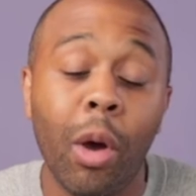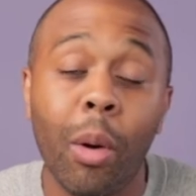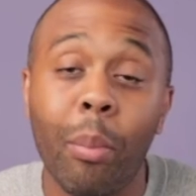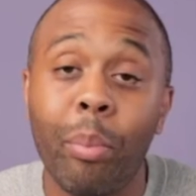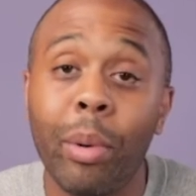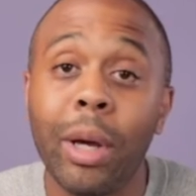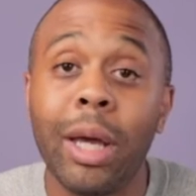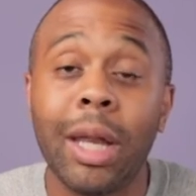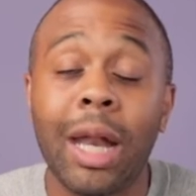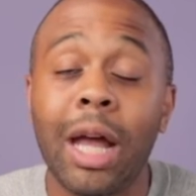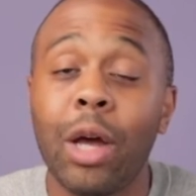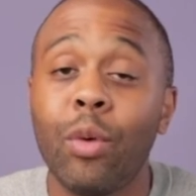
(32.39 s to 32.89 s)

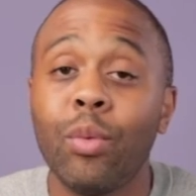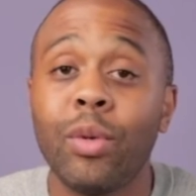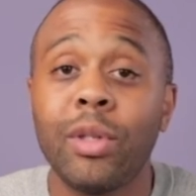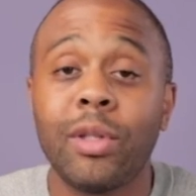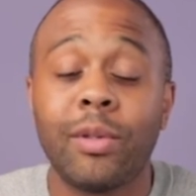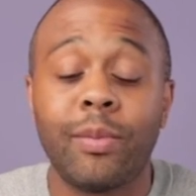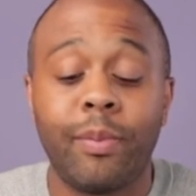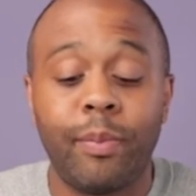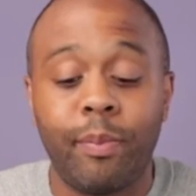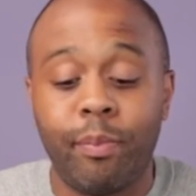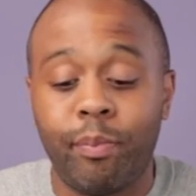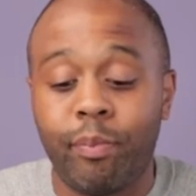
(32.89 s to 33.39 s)
But I was
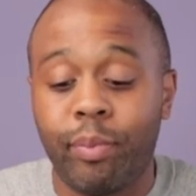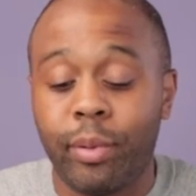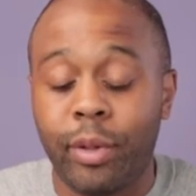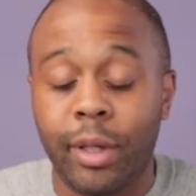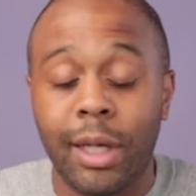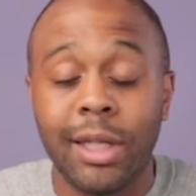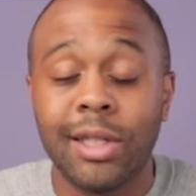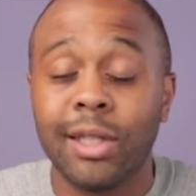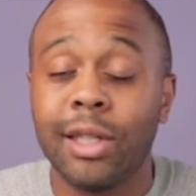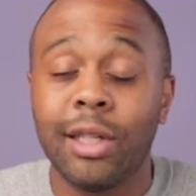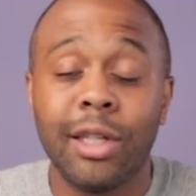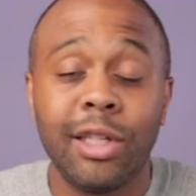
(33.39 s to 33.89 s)

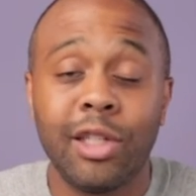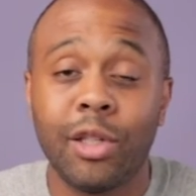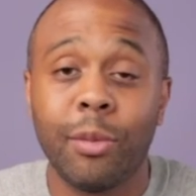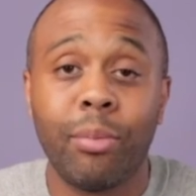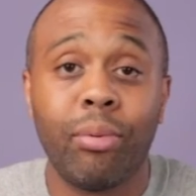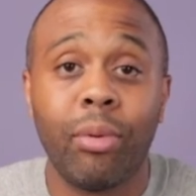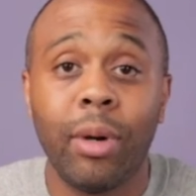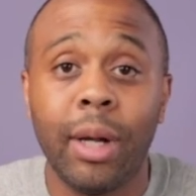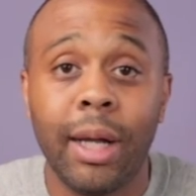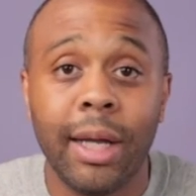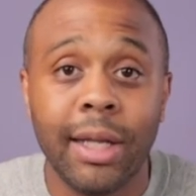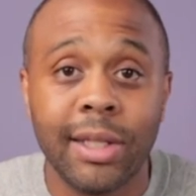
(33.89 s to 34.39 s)
pleasantly
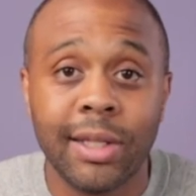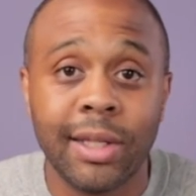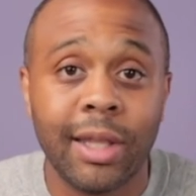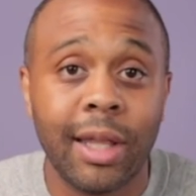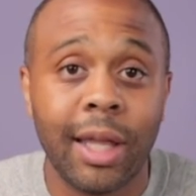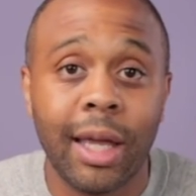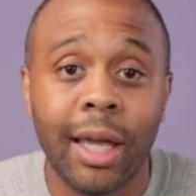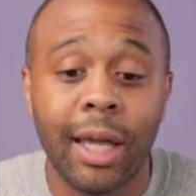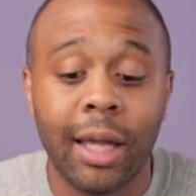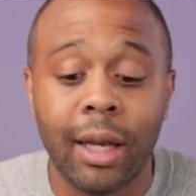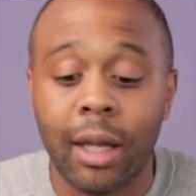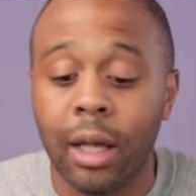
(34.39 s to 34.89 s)
surprised
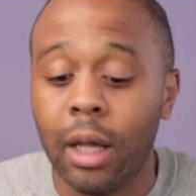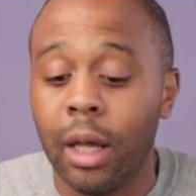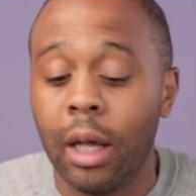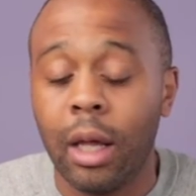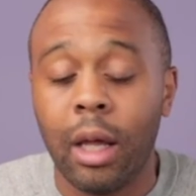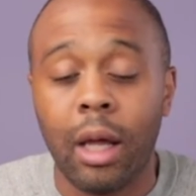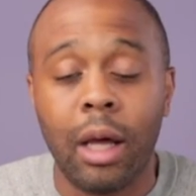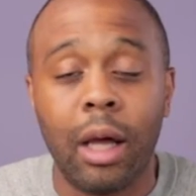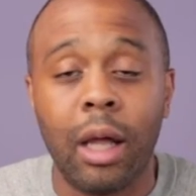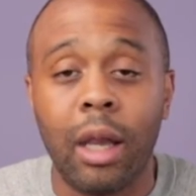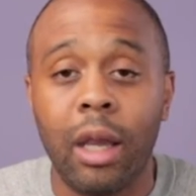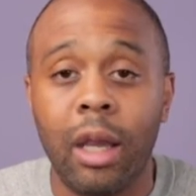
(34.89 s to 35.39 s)
that
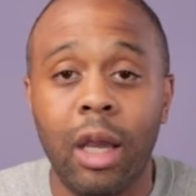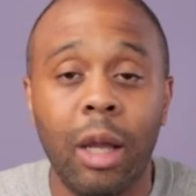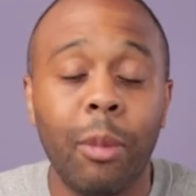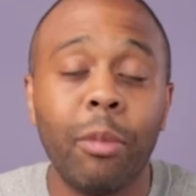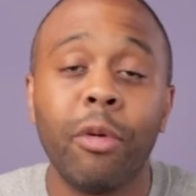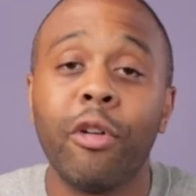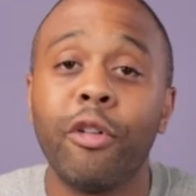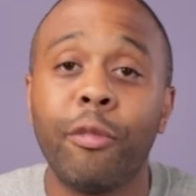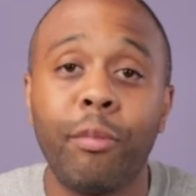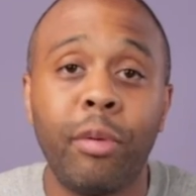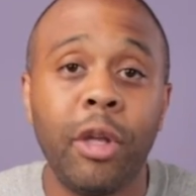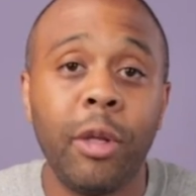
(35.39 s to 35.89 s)
a
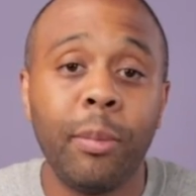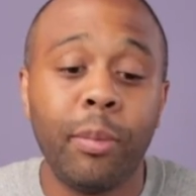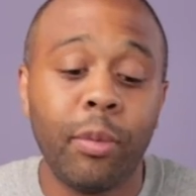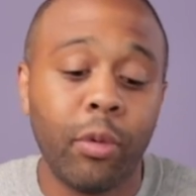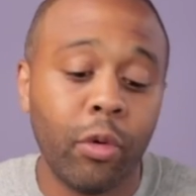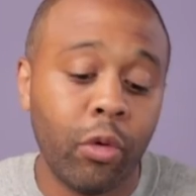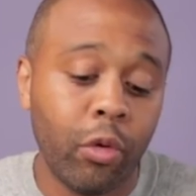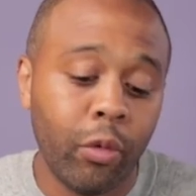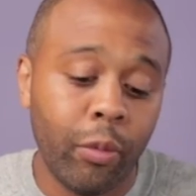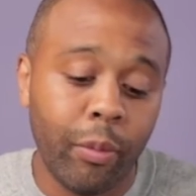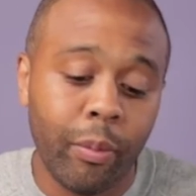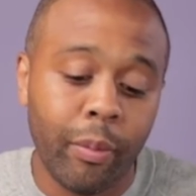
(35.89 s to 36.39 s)
number of
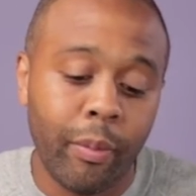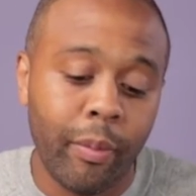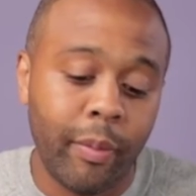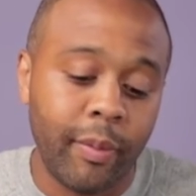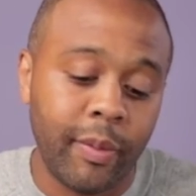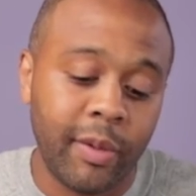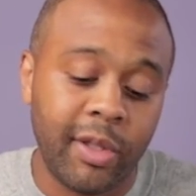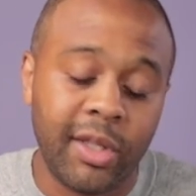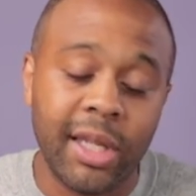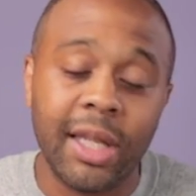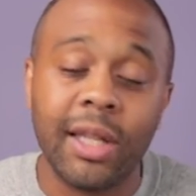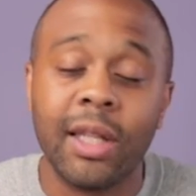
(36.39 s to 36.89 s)
people
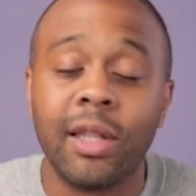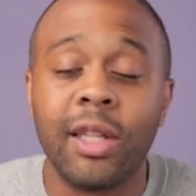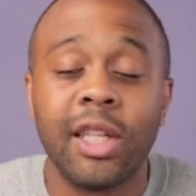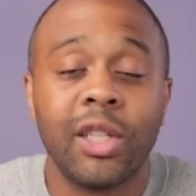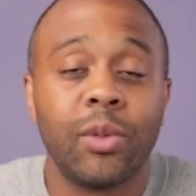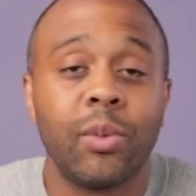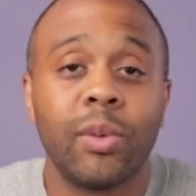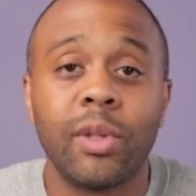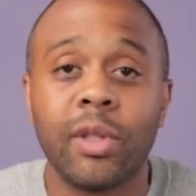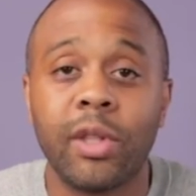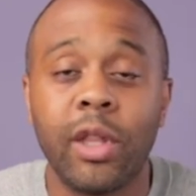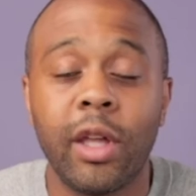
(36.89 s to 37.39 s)
said that
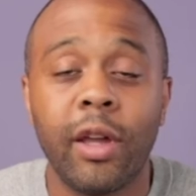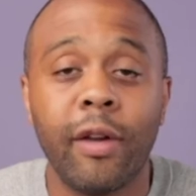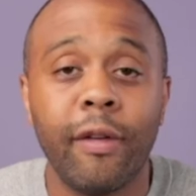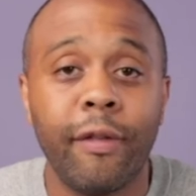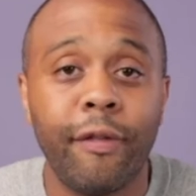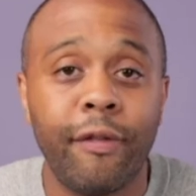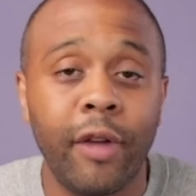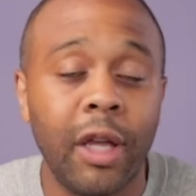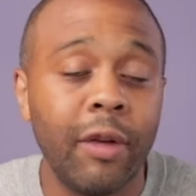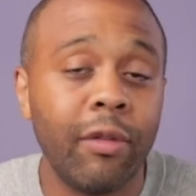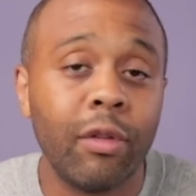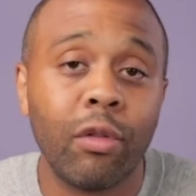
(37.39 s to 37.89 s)
this was their
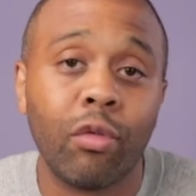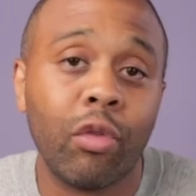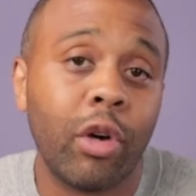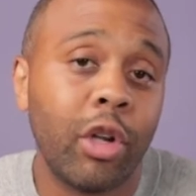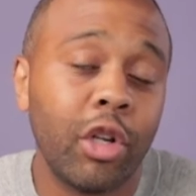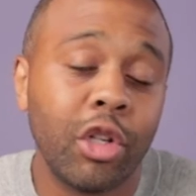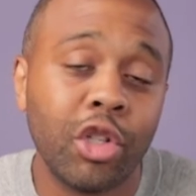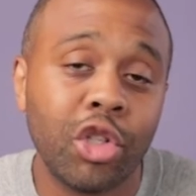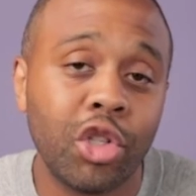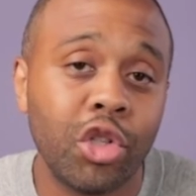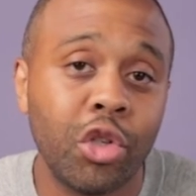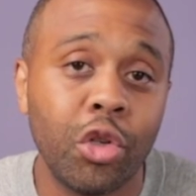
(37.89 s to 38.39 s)
favorite
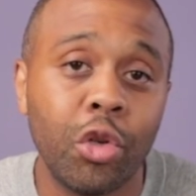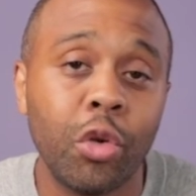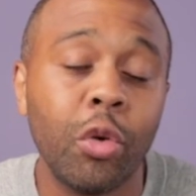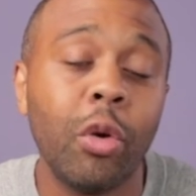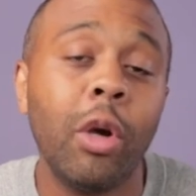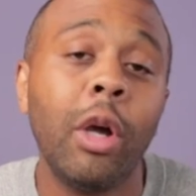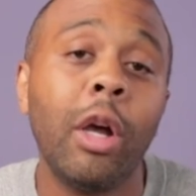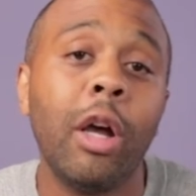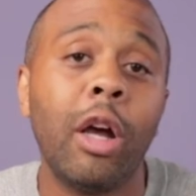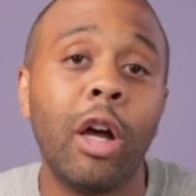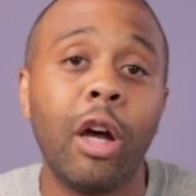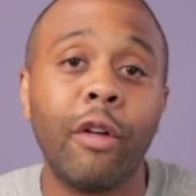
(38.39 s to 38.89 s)
running shoe
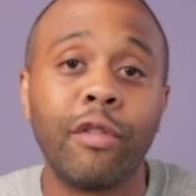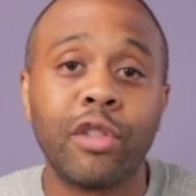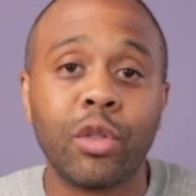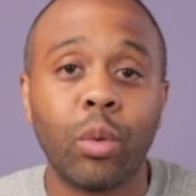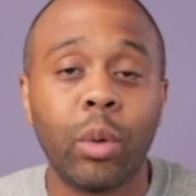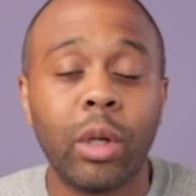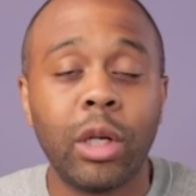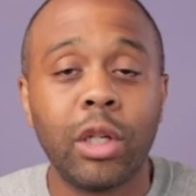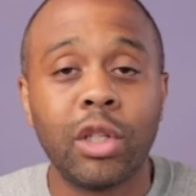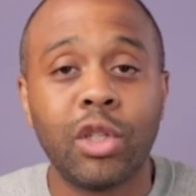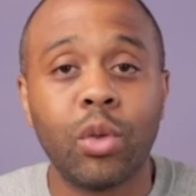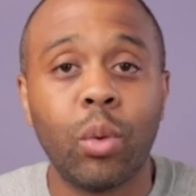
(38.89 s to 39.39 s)
of
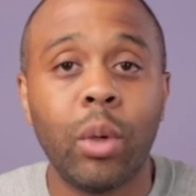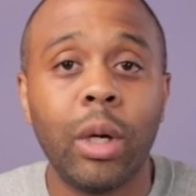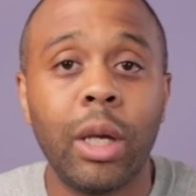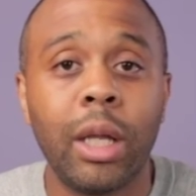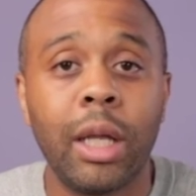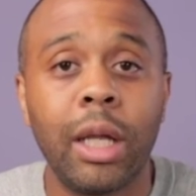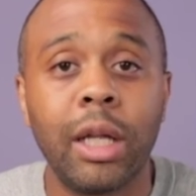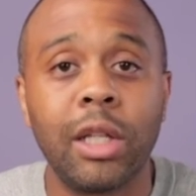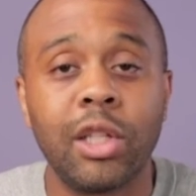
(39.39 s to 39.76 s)
2020.